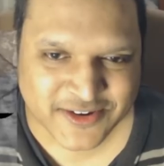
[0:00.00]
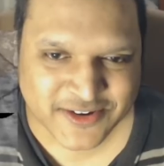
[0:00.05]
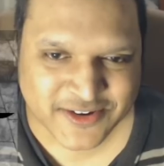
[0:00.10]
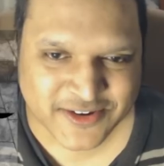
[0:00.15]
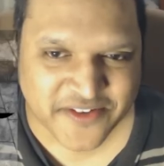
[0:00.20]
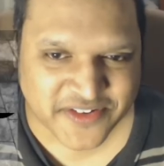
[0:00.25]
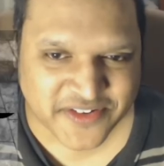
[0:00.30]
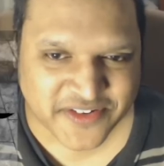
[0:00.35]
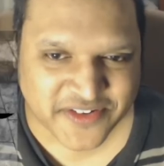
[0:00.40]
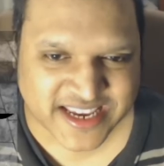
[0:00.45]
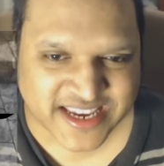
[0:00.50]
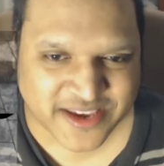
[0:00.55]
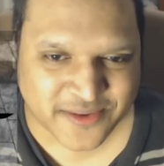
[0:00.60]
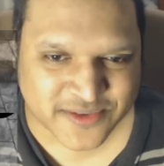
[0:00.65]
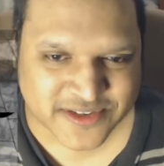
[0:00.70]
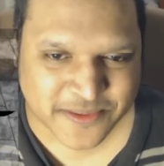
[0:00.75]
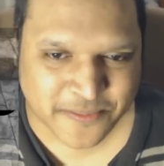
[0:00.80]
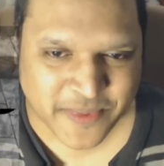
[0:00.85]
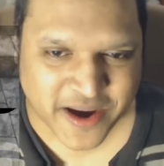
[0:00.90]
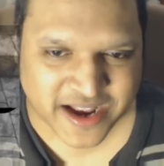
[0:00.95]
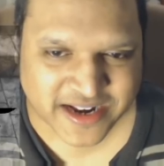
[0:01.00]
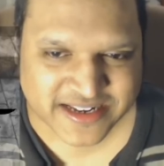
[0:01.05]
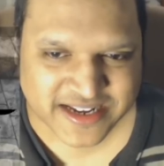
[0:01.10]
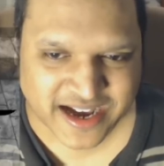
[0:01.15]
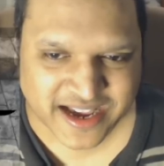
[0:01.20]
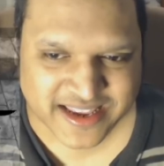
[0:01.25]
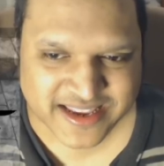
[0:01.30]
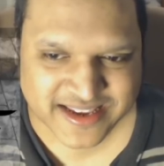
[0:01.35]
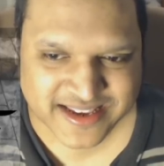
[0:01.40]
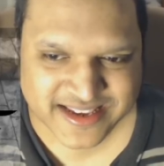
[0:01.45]
You never think he was a bad
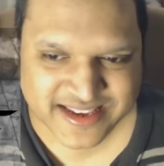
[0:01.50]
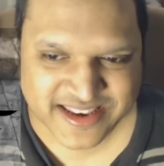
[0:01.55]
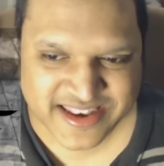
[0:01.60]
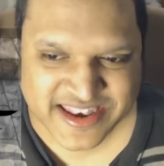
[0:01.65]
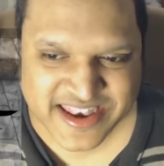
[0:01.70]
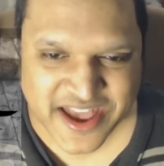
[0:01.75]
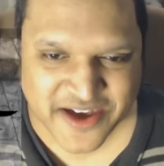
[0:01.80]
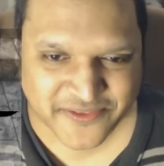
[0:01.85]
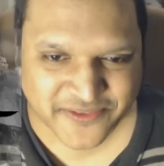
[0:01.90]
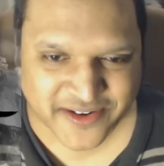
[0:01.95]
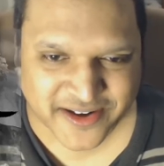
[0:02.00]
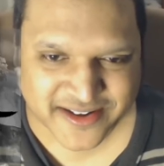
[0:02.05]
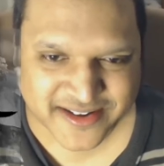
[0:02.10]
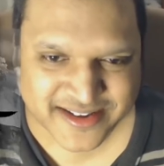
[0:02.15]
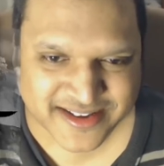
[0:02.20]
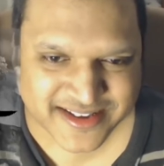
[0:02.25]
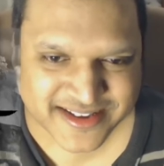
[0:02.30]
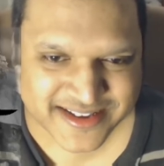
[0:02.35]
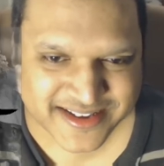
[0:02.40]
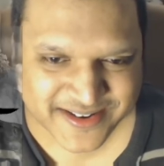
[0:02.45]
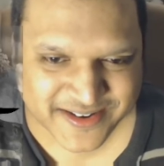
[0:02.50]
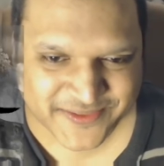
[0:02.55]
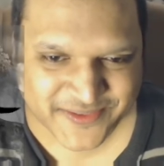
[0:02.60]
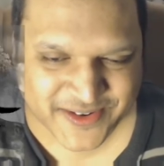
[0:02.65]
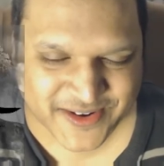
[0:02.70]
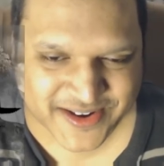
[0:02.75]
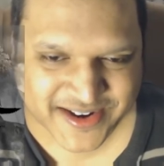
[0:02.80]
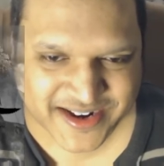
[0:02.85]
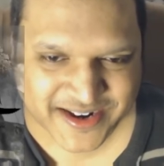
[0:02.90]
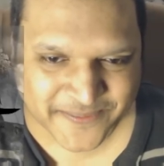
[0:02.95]
guy. Never.
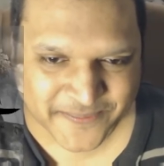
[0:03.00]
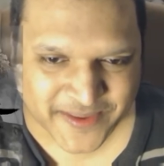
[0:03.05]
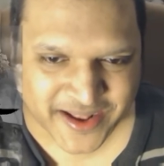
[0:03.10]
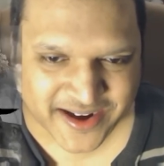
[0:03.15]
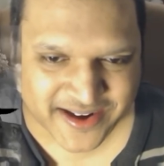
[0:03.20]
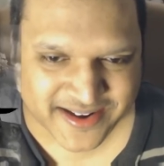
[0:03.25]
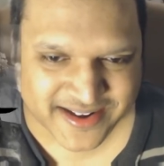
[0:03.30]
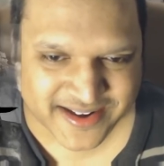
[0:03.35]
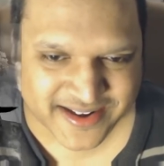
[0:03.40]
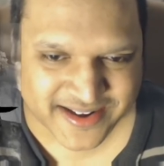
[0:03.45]
If you look at it now.